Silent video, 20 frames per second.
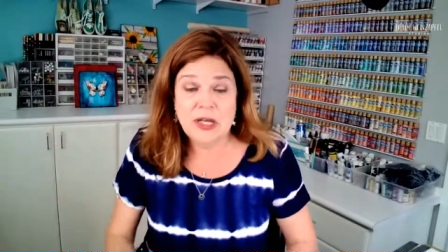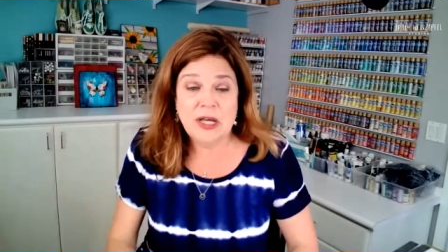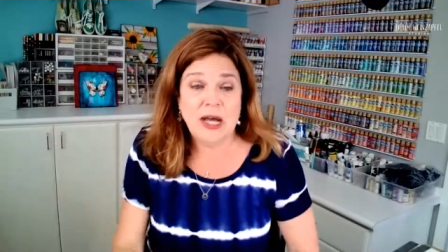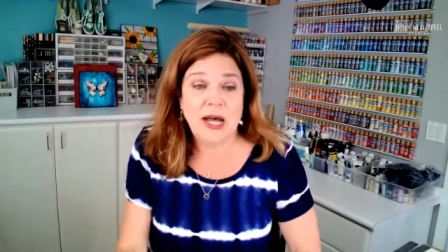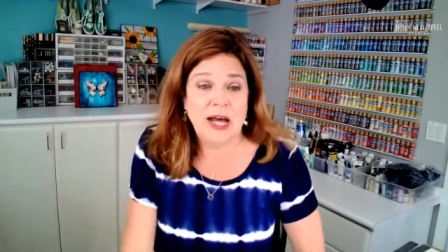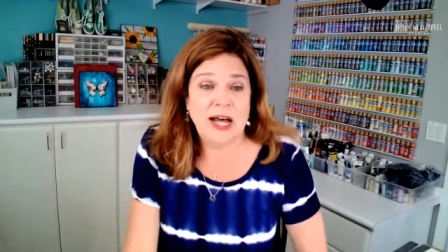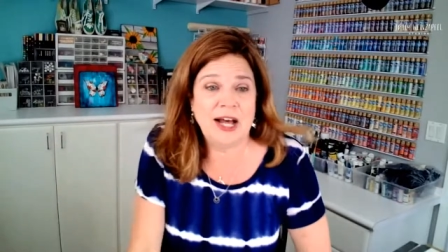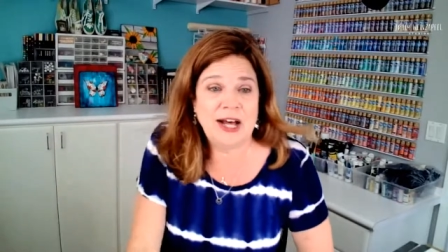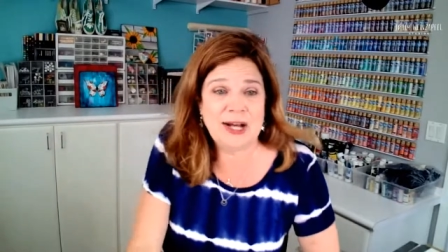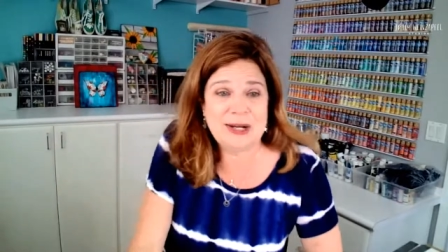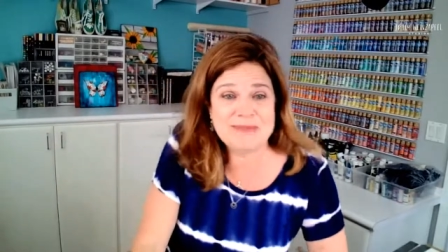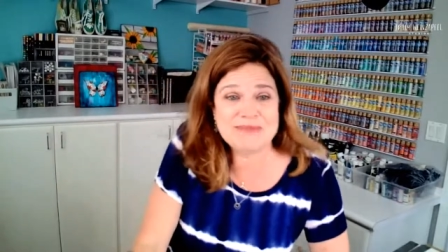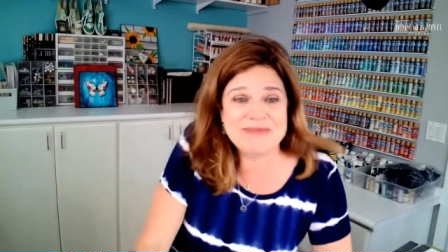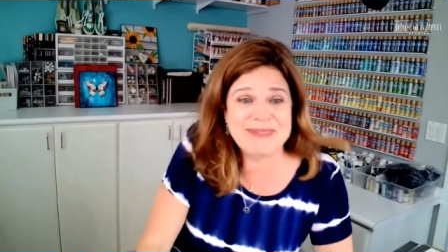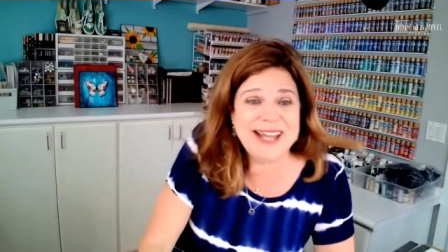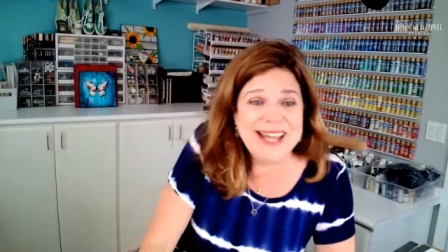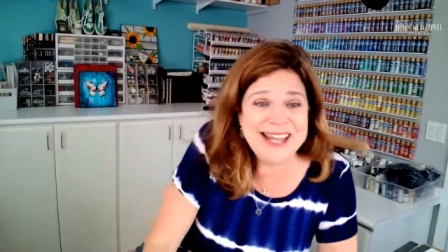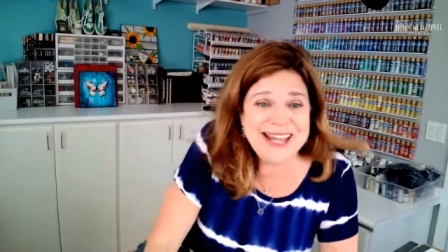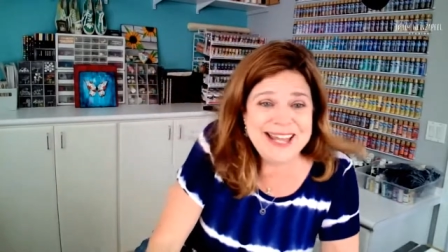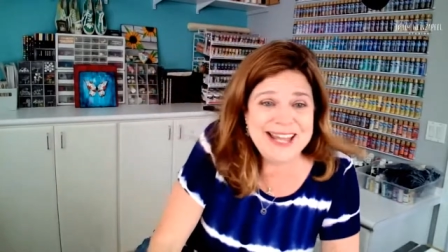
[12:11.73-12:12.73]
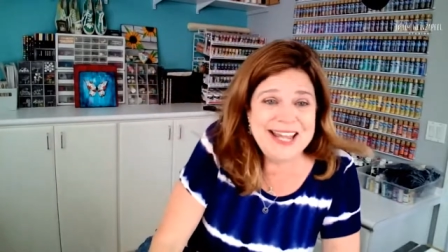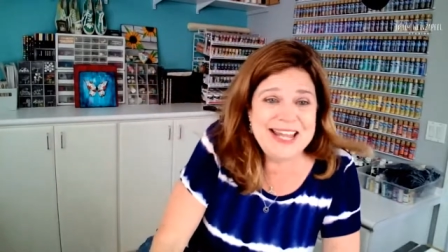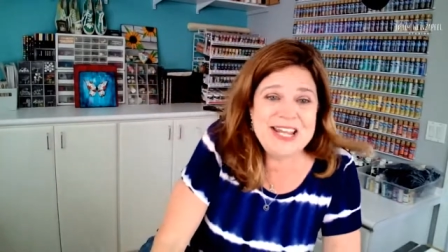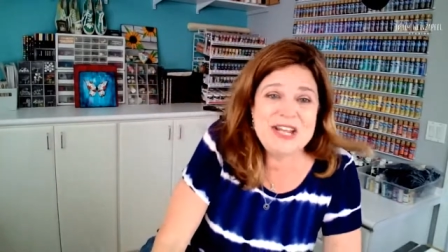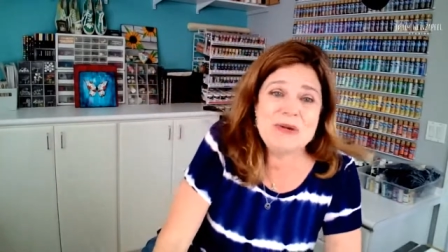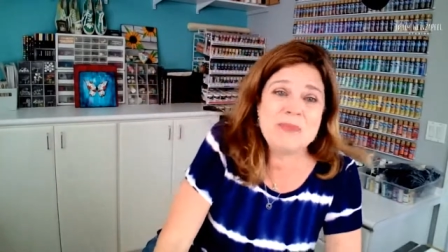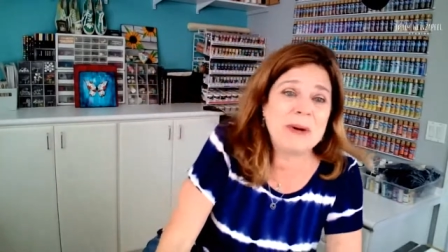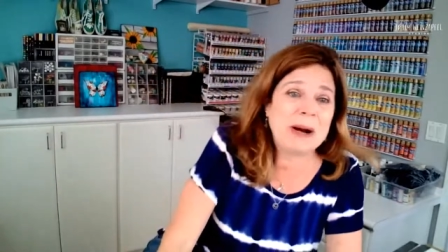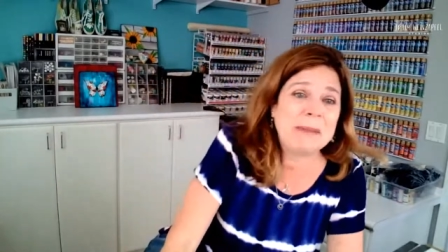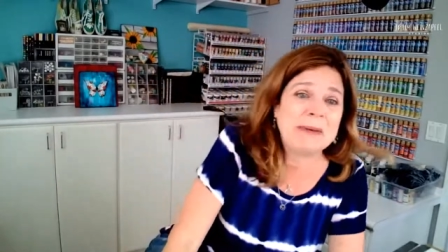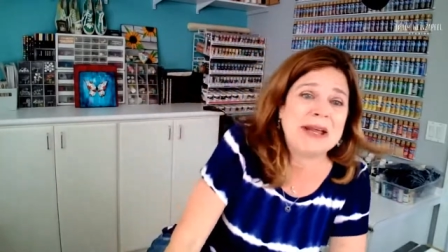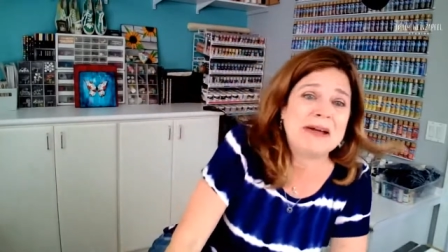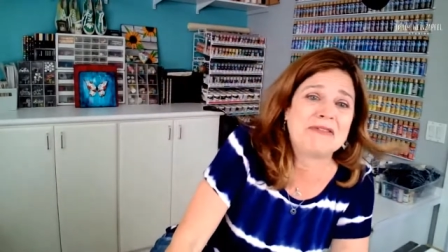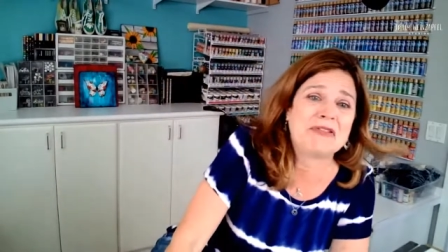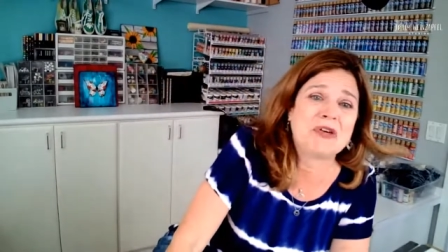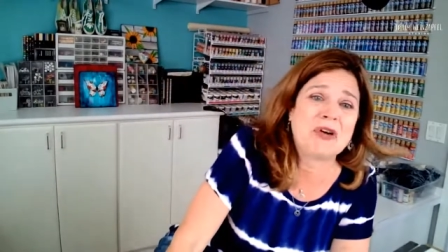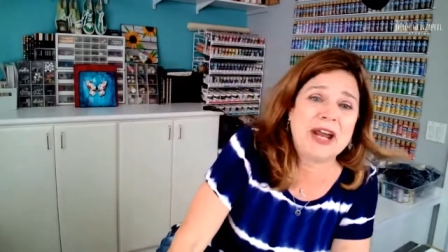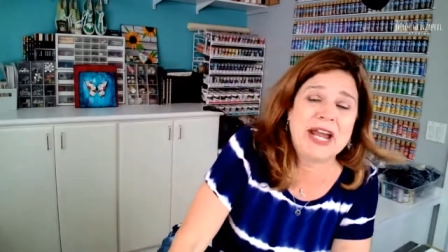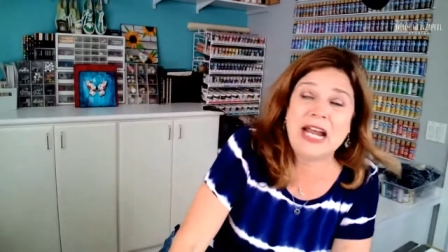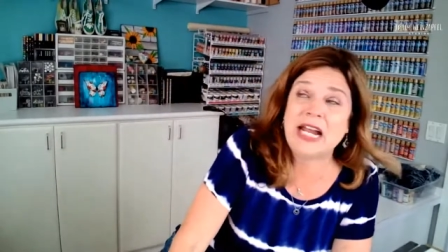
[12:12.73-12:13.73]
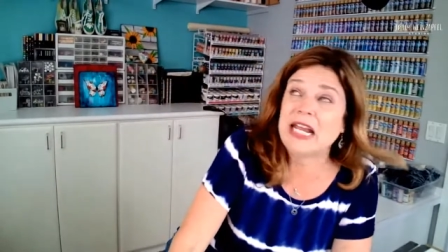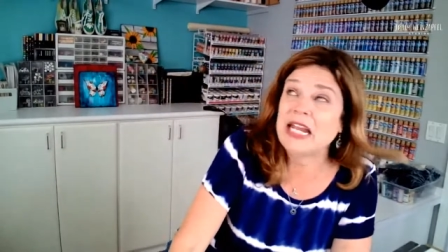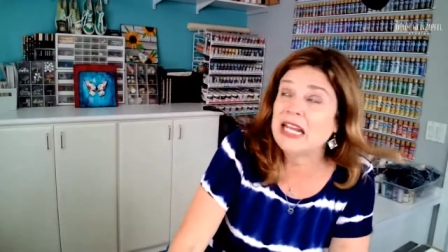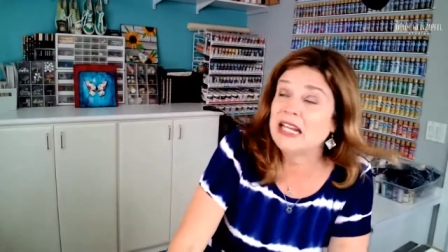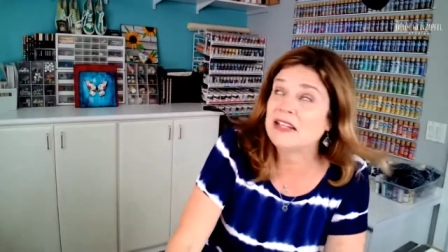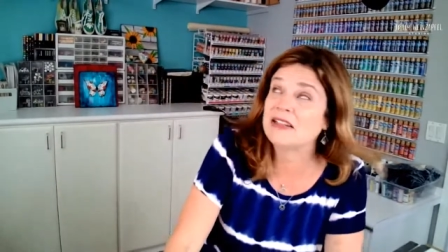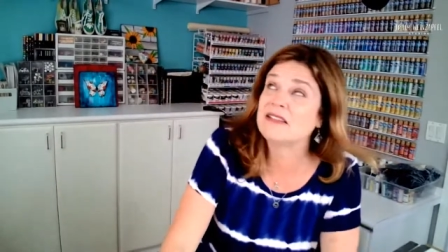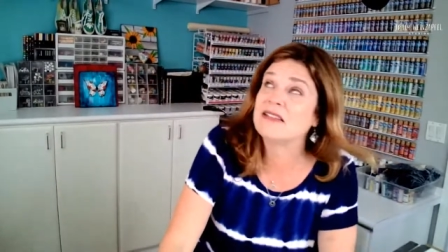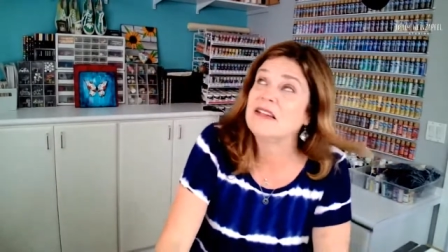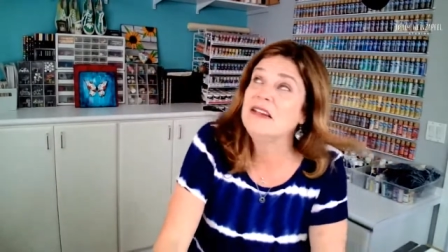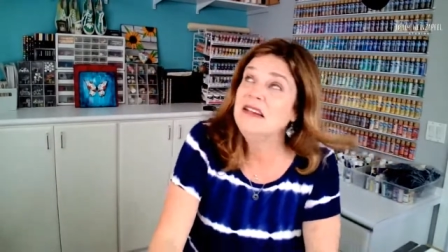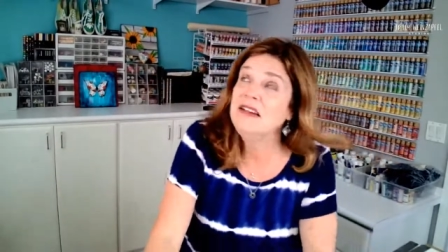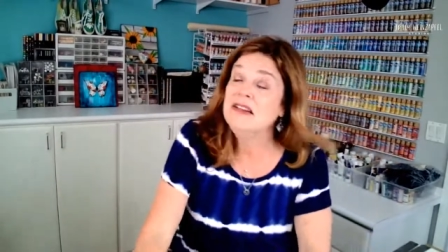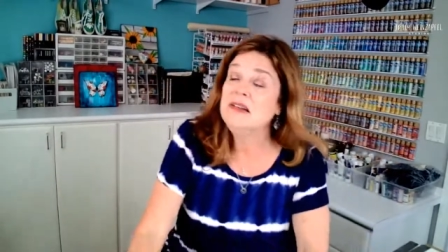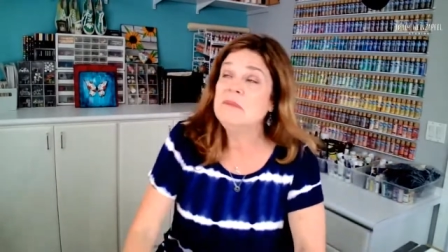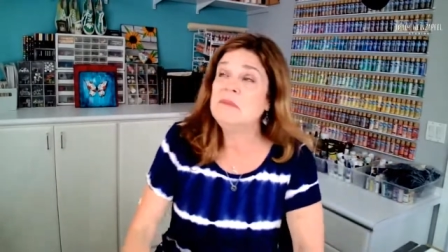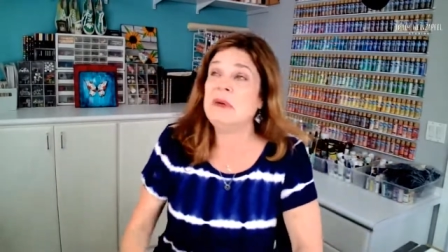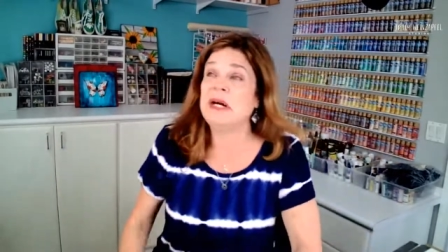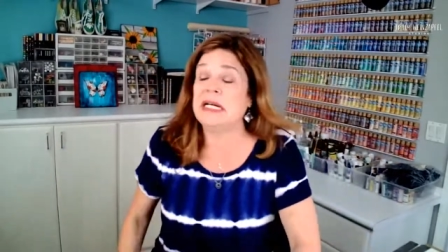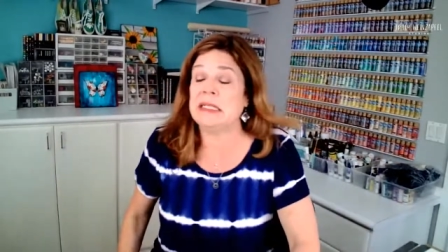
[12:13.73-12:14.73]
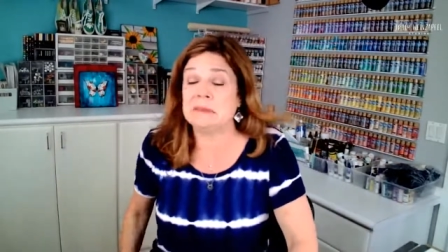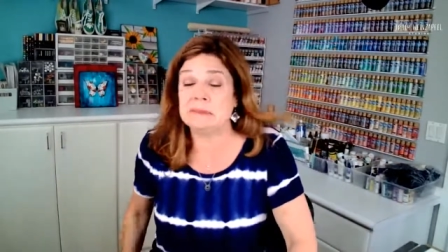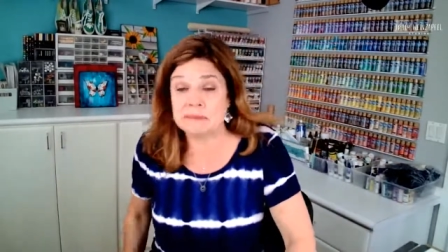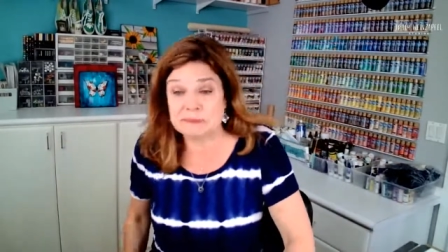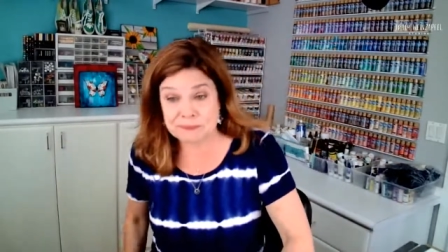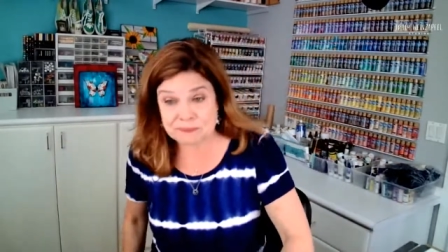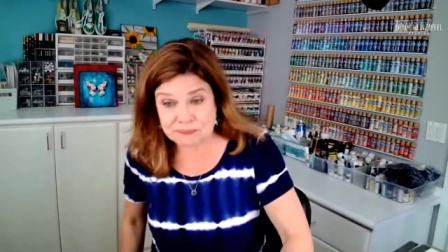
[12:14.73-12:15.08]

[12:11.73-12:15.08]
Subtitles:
you probably have grandkids, but